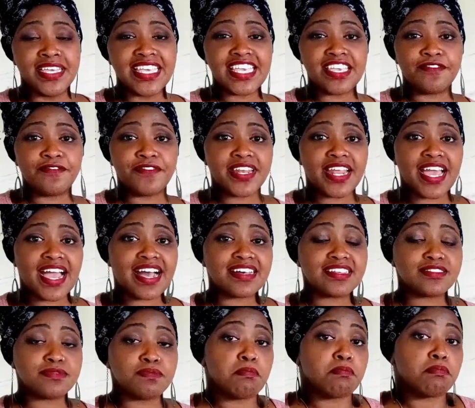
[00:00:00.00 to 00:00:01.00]
If it
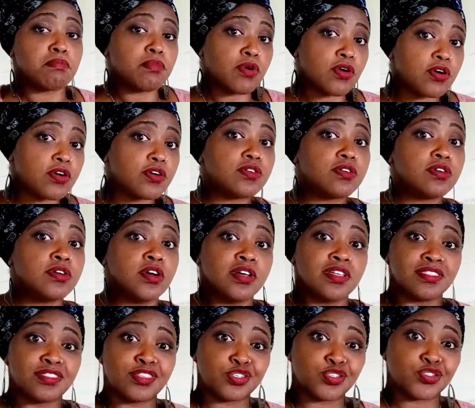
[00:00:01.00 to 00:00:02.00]
has more
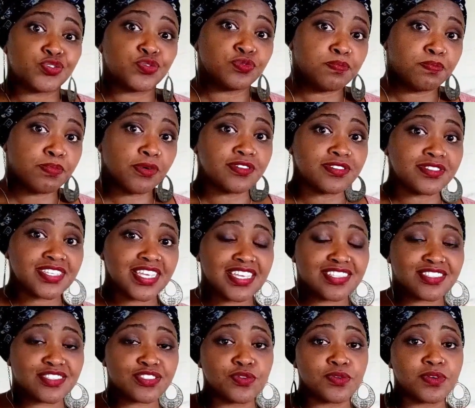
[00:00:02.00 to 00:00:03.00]
than 2 bonds,
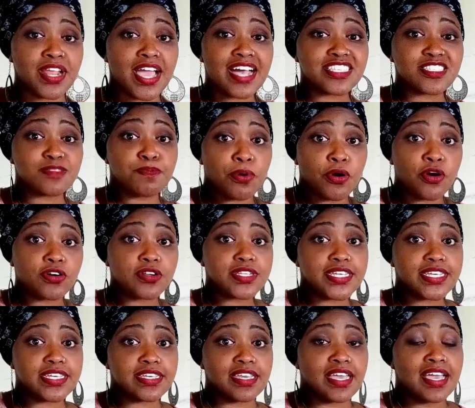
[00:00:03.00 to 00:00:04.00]
it's known as
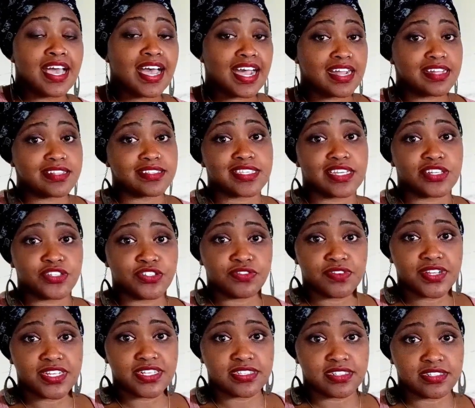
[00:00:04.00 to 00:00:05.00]

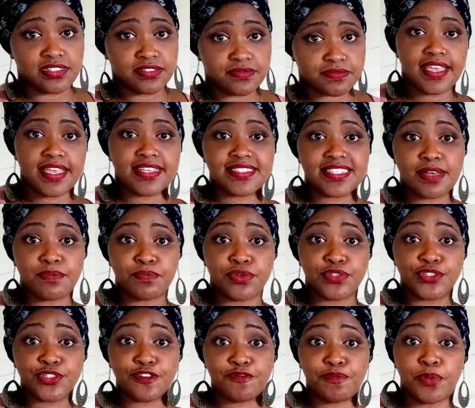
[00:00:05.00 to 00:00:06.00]
polyunsaturated.
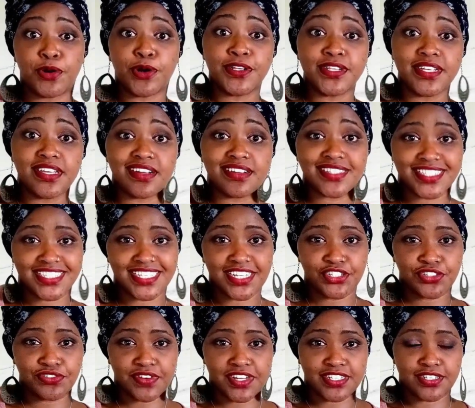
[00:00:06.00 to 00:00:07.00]
Examples of
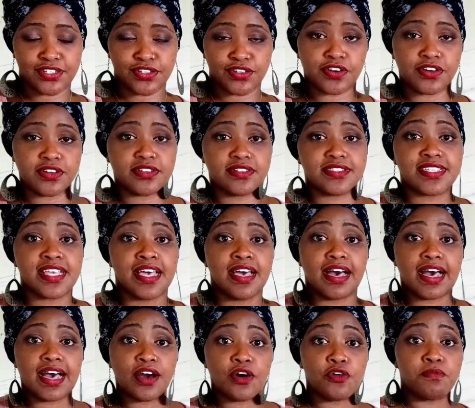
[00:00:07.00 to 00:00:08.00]
polyunsaturated oils
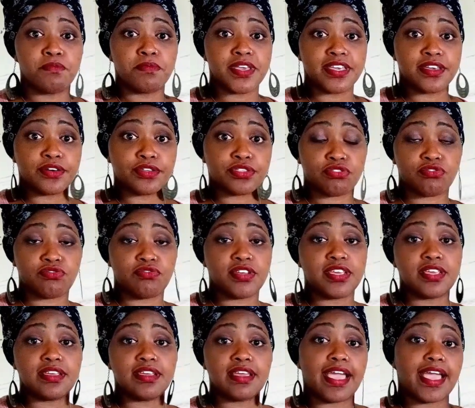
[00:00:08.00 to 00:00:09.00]
are
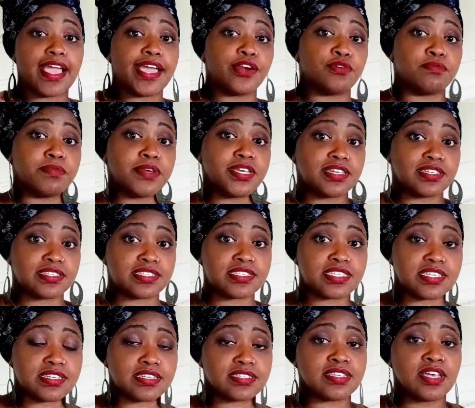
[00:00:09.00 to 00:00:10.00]
omega-3 and
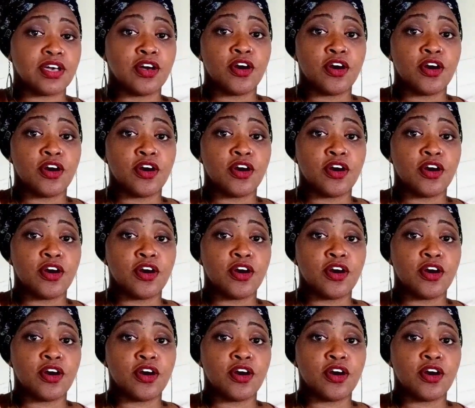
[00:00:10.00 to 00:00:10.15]
omega-6.